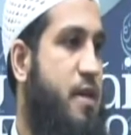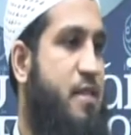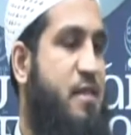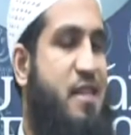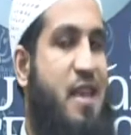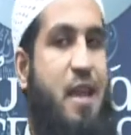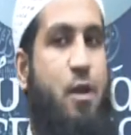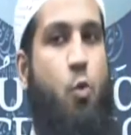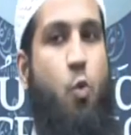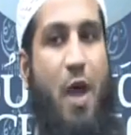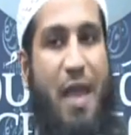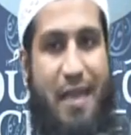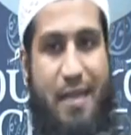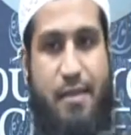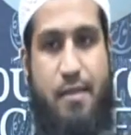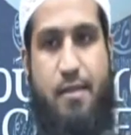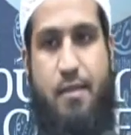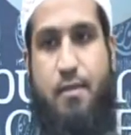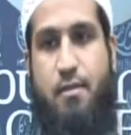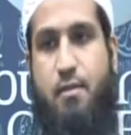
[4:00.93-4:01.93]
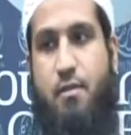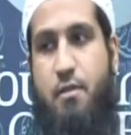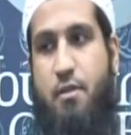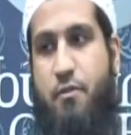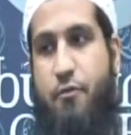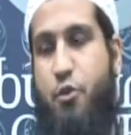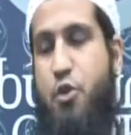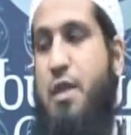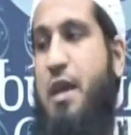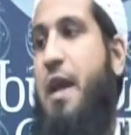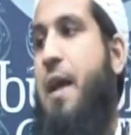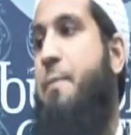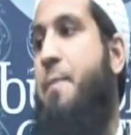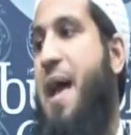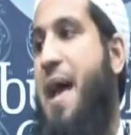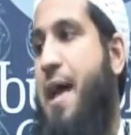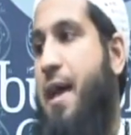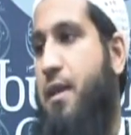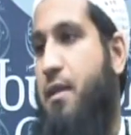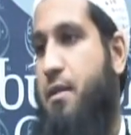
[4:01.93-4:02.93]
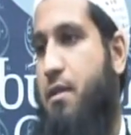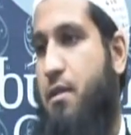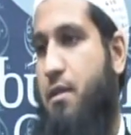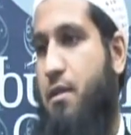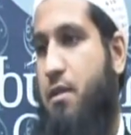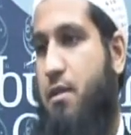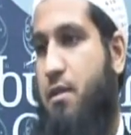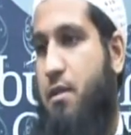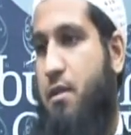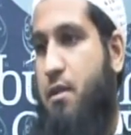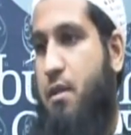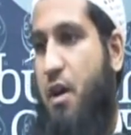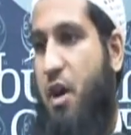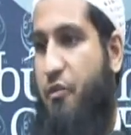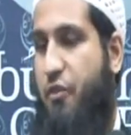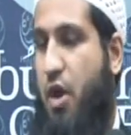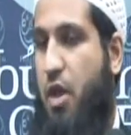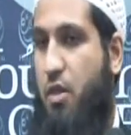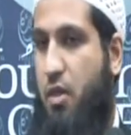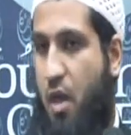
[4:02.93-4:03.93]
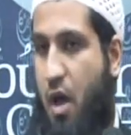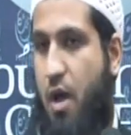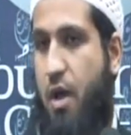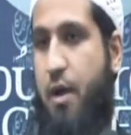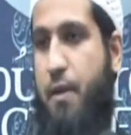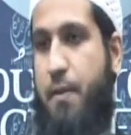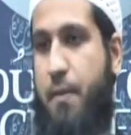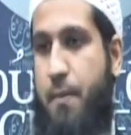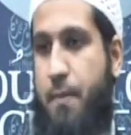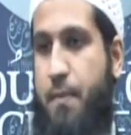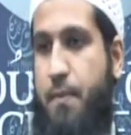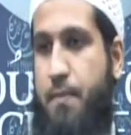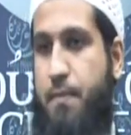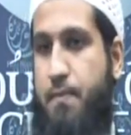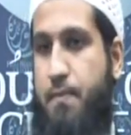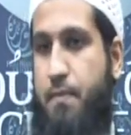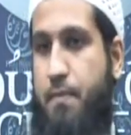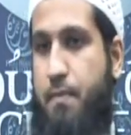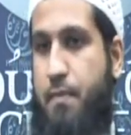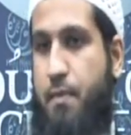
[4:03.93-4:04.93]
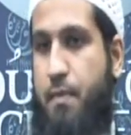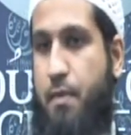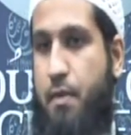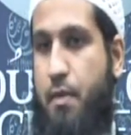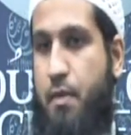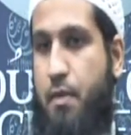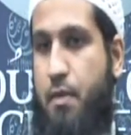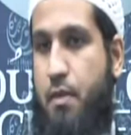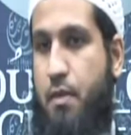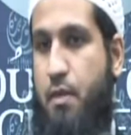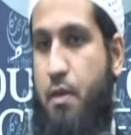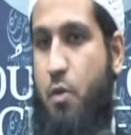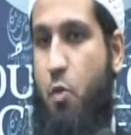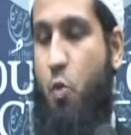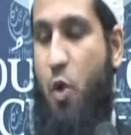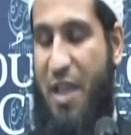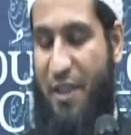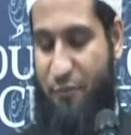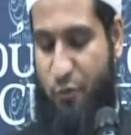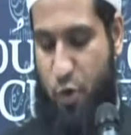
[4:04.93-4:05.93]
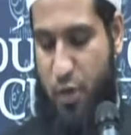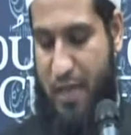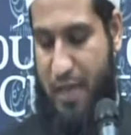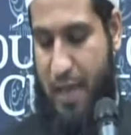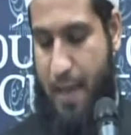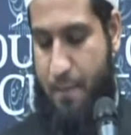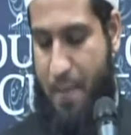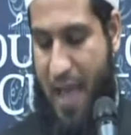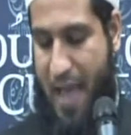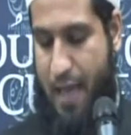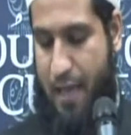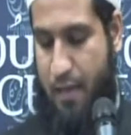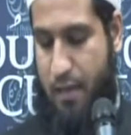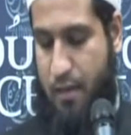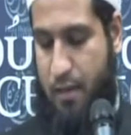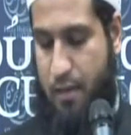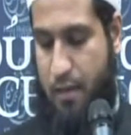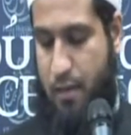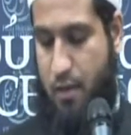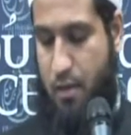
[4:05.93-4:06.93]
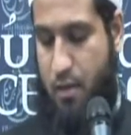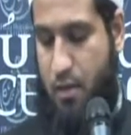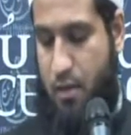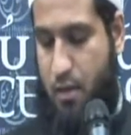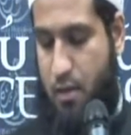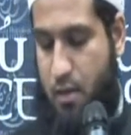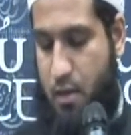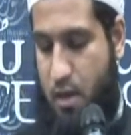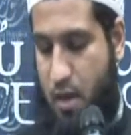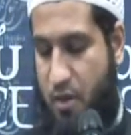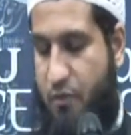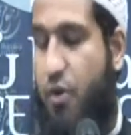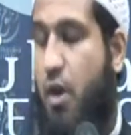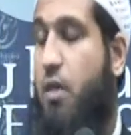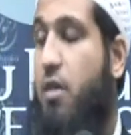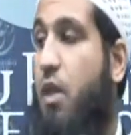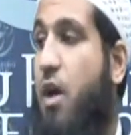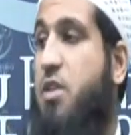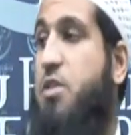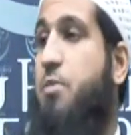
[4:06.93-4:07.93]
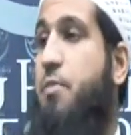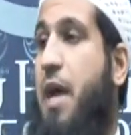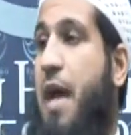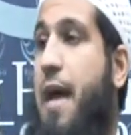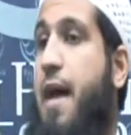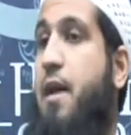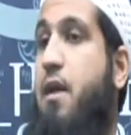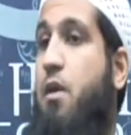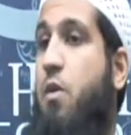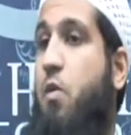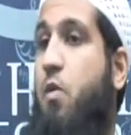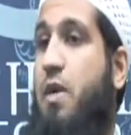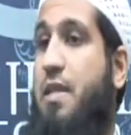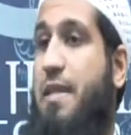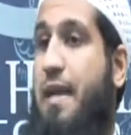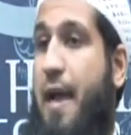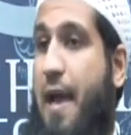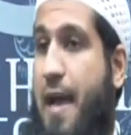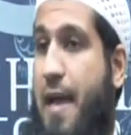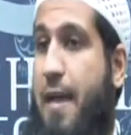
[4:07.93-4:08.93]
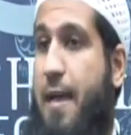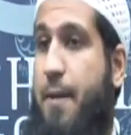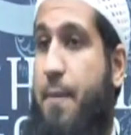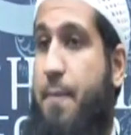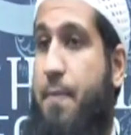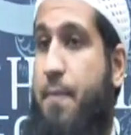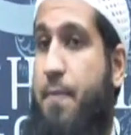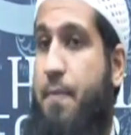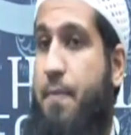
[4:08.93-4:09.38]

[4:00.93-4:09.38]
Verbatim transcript: then wait for the command of Allah. Wait for the command of Allah subhanahu wa ta'ala,